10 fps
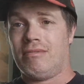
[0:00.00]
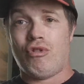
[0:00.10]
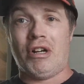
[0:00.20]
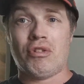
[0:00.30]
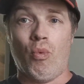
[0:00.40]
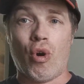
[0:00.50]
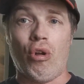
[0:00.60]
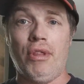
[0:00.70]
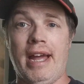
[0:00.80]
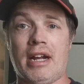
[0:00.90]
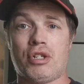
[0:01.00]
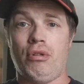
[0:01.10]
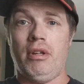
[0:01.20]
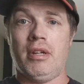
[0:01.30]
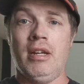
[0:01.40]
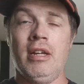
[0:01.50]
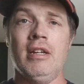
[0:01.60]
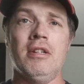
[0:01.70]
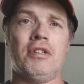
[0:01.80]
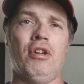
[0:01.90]
across the world, actually.
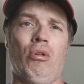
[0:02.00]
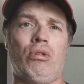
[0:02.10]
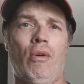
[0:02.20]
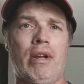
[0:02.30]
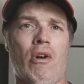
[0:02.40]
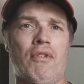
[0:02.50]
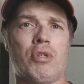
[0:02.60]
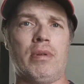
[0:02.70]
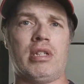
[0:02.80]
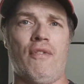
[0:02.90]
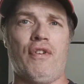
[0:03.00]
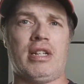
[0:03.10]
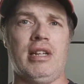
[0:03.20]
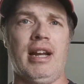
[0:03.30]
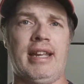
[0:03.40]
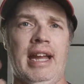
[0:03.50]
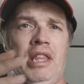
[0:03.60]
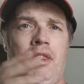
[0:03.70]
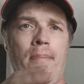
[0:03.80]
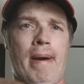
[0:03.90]
So going over specifics,
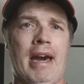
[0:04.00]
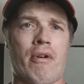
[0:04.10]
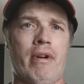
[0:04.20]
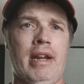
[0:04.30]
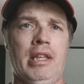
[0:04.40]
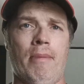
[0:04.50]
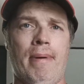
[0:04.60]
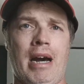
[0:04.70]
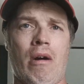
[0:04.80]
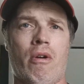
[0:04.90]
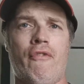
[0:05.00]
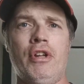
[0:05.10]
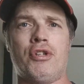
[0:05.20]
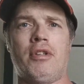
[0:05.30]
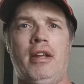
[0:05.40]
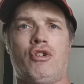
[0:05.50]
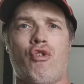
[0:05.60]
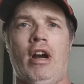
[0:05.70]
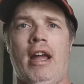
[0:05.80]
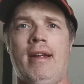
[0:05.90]
again, the battery and the power features a
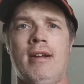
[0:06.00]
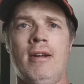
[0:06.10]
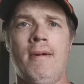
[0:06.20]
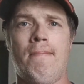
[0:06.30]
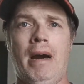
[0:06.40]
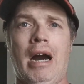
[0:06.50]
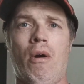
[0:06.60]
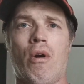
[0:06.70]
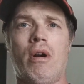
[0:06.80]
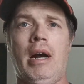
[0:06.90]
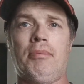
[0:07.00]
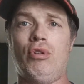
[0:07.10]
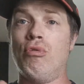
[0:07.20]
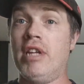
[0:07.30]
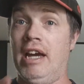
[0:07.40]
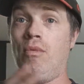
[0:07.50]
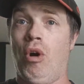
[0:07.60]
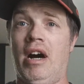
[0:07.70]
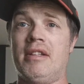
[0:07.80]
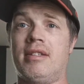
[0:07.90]
tri-power up to 10
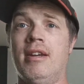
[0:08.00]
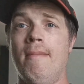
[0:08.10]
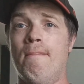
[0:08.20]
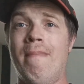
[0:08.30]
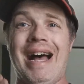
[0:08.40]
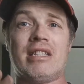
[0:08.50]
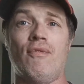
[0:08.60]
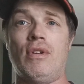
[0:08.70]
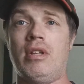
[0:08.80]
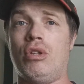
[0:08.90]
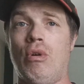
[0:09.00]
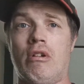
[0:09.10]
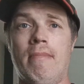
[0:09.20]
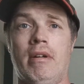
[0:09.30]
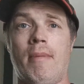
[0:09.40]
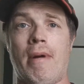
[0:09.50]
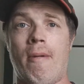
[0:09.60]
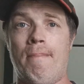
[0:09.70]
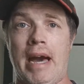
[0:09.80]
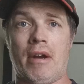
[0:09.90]
watts, massive 5,200 milliamp
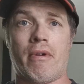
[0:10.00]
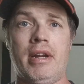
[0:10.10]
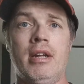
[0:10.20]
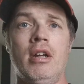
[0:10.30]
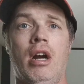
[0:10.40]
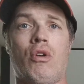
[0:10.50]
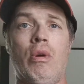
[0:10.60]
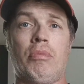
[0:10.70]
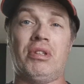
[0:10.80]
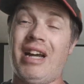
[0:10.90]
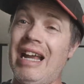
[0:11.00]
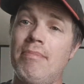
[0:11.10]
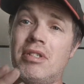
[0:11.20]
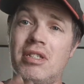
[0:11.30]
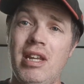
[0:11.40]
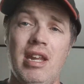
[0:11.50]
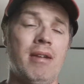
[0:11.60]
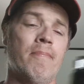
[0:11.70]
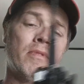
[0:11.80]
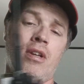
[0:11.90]
hour battery, equipped with
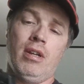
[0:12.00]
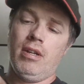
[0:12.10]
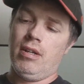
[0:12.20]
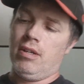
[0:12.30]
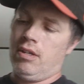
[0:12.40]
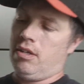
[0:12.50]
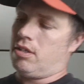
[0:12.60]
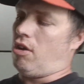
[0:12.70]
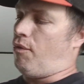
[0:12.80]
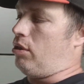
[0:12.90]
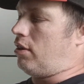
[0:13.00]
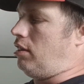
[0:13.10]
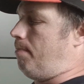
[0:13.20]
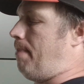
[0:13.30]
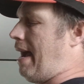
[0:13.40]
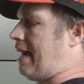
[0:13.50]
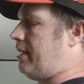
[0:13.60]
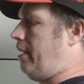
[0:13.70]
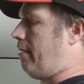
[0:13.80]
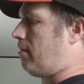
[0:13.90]
Type-C. So if we look in the back
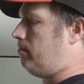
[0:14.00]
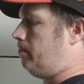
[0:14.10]
here,